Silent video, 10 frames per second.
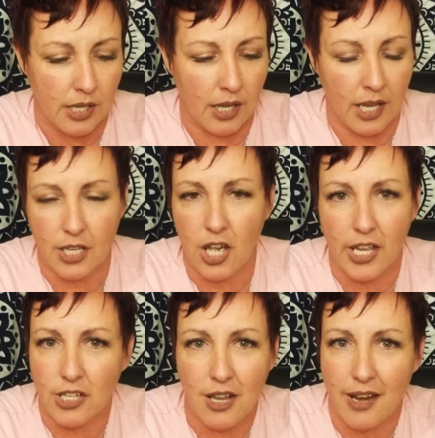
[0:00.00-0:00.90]

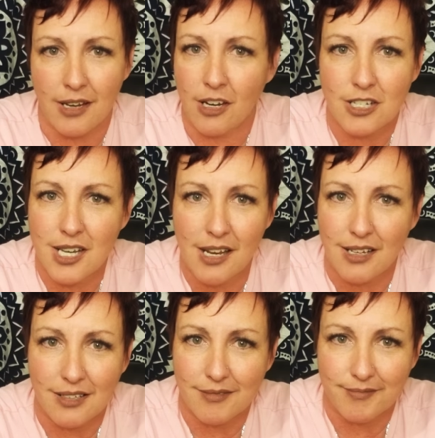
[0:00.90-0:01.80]
I didn't understand
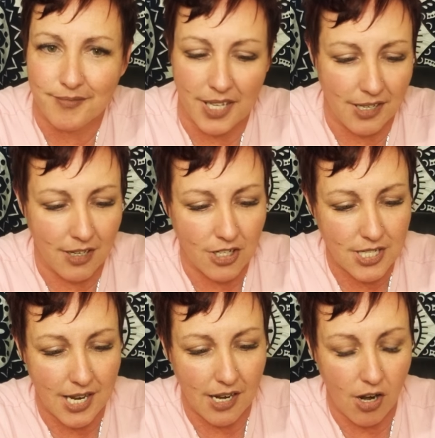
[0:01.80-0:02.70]
it. I didn't
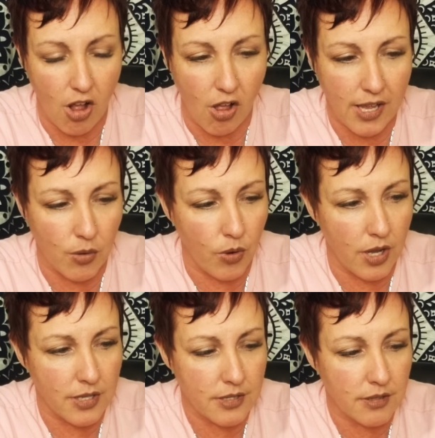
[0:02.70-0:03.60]
understand it at all. It
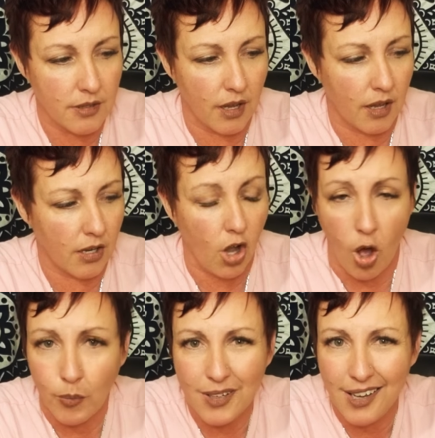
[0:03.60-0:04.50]
was
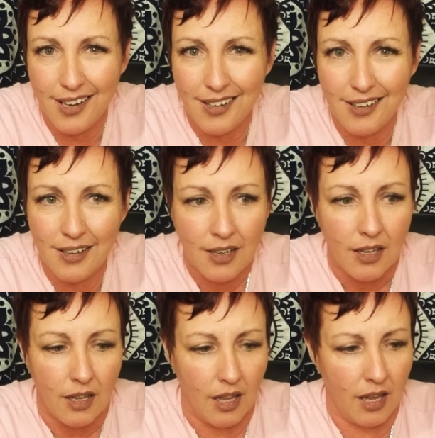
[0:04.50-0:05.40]
complicated,
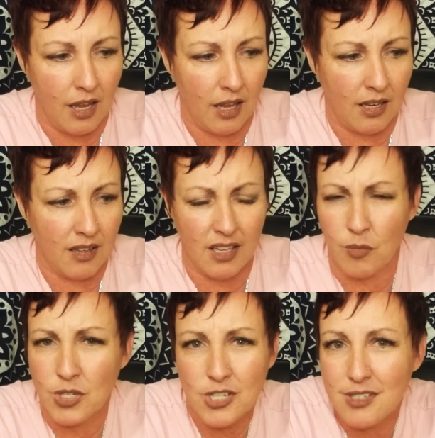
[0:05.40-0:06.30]
and the
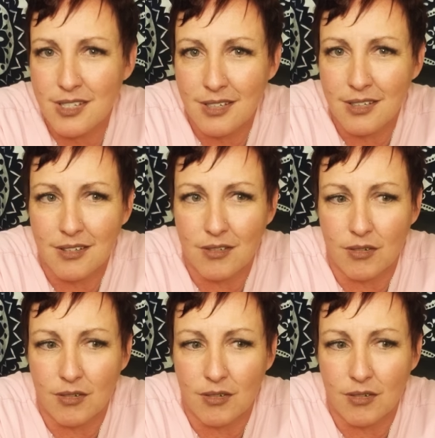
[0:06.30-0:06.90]
images didn't,